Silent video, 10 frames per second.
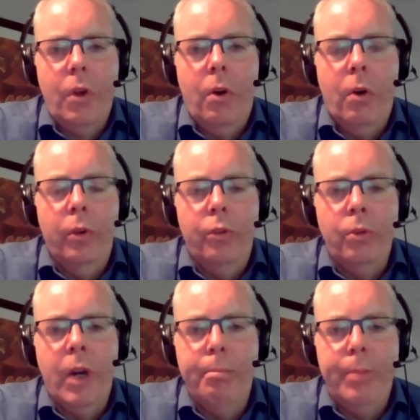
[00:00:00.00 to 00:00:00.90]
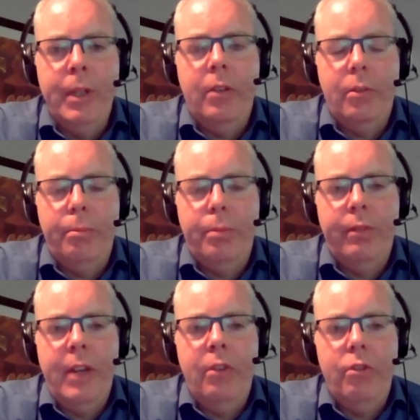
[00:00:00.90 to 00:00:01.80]
all do our bit to
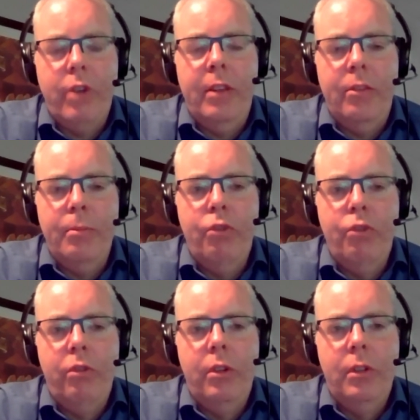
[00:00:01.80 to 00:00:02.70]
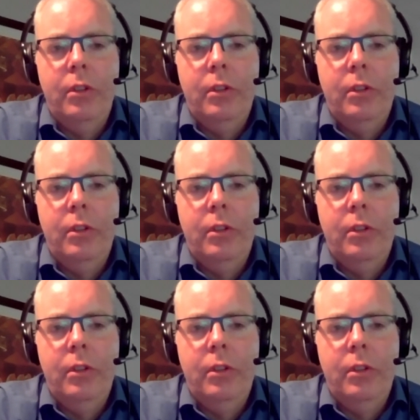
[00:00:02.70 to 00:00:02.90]
prevent transmission.